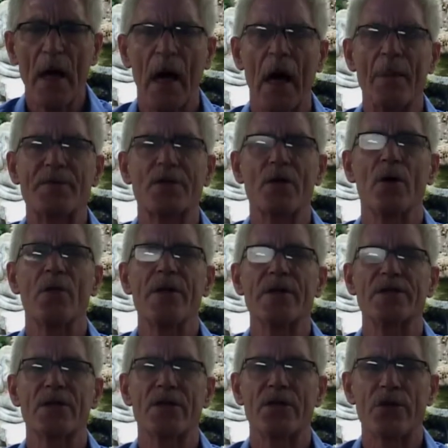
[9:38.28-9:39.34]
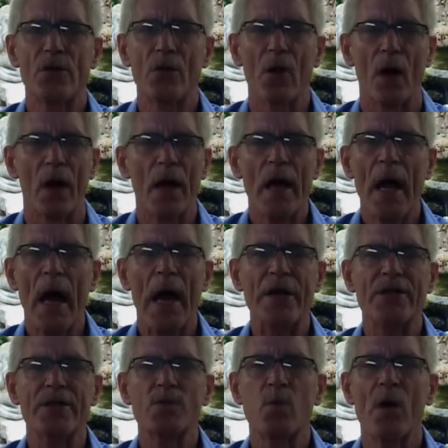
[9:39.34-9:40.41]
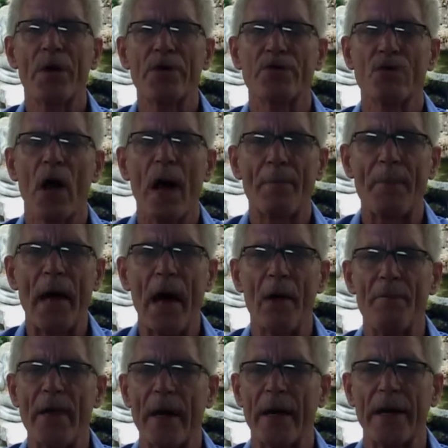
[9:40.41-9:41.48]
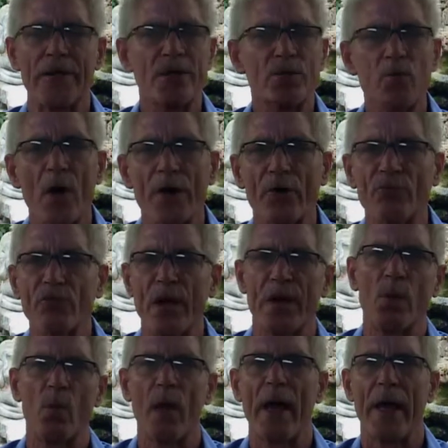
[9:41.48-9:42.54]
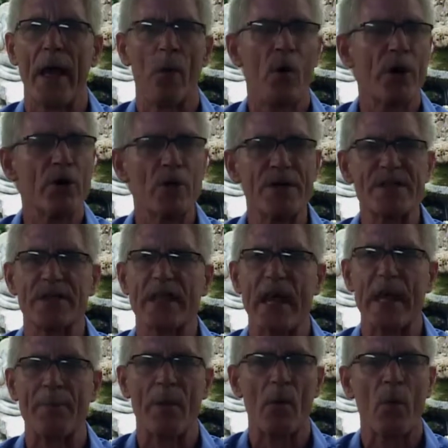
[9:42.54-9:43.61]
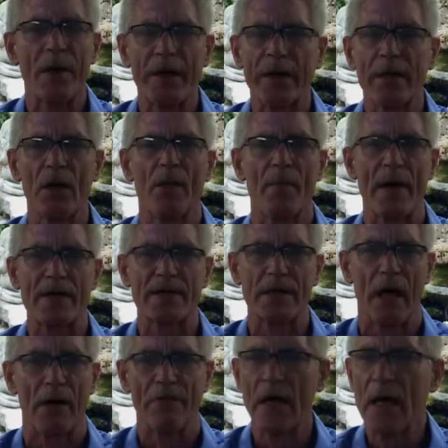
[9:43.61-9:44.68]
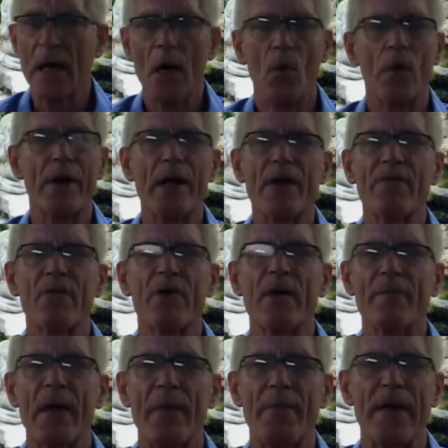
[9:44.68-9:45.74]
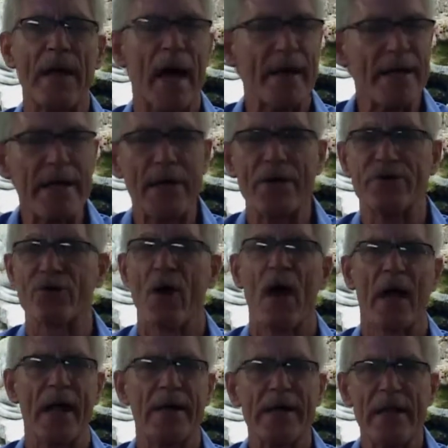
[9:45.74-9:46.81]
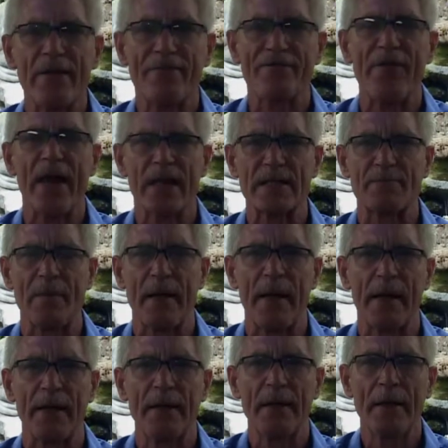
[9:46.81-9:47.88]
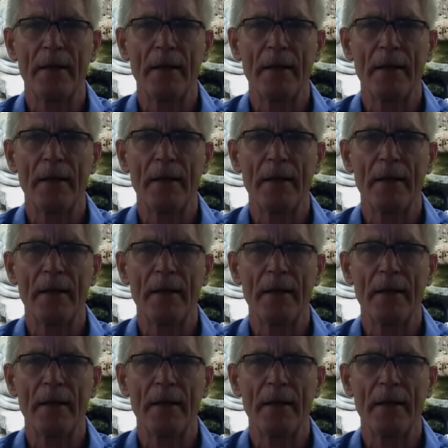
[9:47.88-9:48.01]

I'm so insecure. I just want to drop out, man. I just want to run away. I want to escape. I want to kill myself. Whatever it may be, I need a drug. I need a fix, man.